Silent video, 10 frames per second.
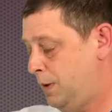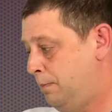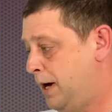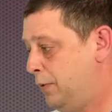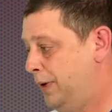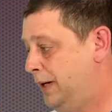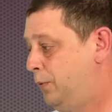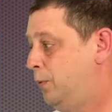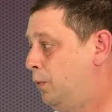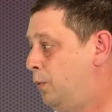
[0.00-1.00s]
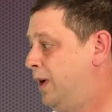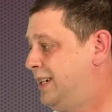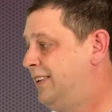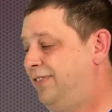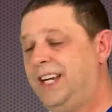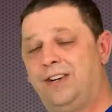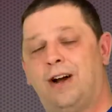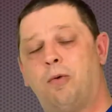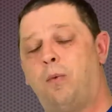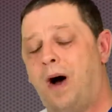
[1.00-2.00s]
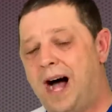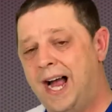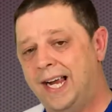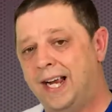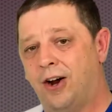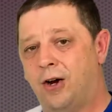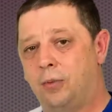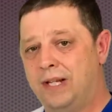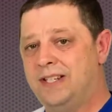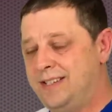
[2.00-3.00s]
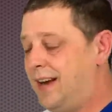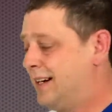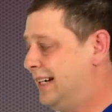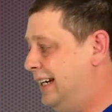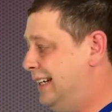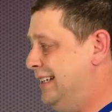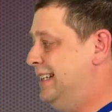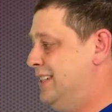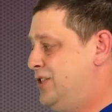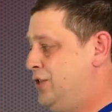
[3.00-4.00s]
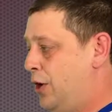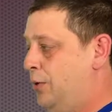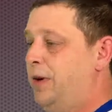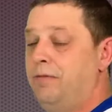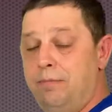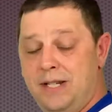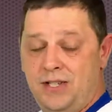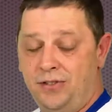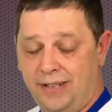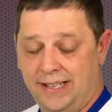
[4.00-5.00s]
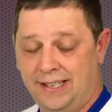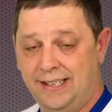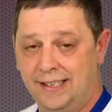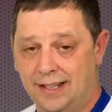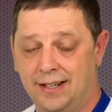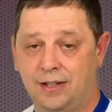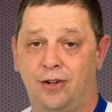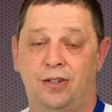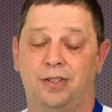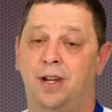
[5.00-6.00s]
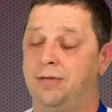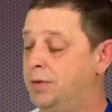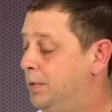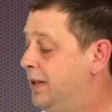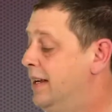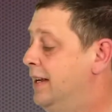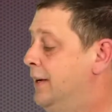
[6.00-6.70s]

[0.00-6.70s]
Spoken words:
But we want to figure out, why are we stuck in this zone of misery called comfortable?